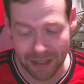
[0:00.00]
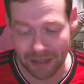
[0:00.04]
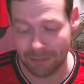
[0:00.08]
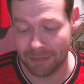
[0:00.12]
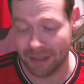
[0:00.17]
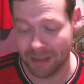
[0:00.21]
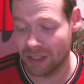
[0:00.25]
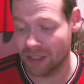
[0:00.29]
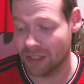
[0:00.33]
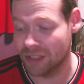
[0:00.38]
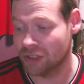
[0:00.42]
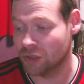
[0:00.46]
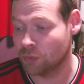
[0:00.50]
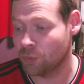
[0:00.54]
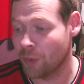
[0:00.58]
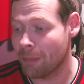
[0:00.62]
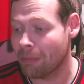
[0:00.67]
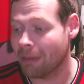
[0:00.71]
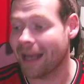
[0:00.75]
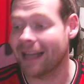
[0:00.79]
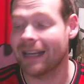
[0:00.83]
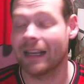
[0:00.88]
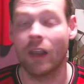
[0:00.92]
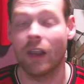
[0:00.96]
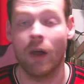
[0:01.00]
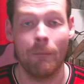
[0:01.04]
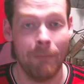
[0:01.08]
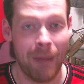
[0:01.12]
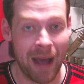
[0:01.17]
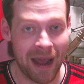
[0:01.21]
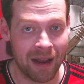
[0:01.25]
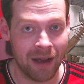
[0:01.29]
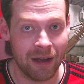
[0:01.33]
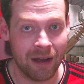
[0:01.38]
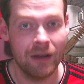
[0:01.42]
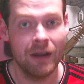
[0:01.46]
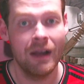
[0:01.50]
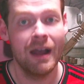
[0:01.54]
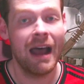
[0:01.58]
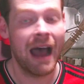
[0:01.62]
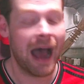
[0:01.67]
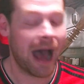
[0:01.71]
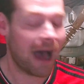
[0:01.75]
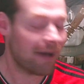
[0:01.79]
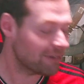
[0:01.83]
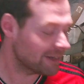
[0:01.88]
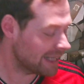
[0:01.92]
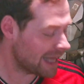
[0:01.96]
because we played a lot better
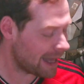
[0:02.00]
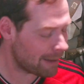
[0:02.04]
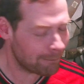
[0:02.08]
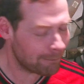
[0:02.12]
having that